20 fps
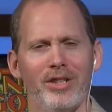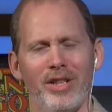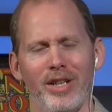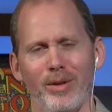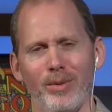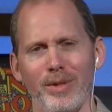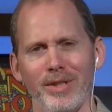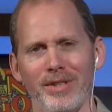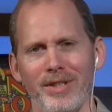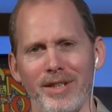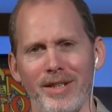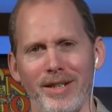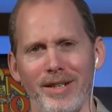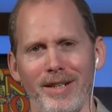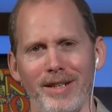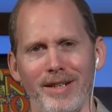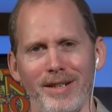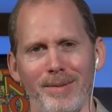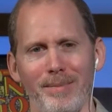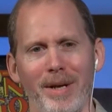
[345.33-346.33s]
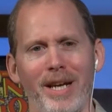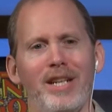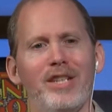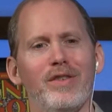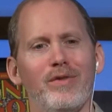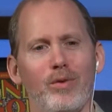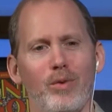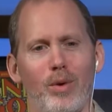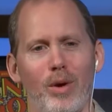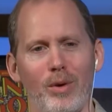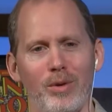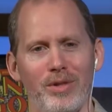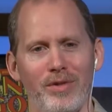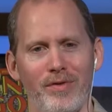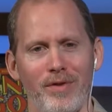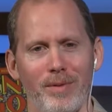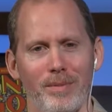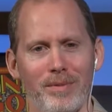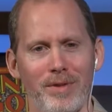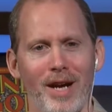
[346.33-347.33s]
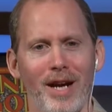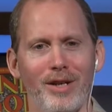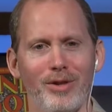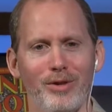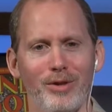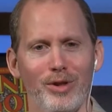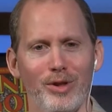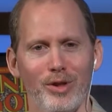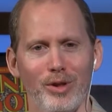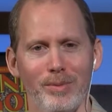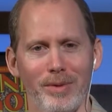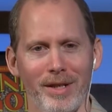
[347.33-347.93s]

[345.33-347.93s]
there was a page of quotes from Doctor Doom,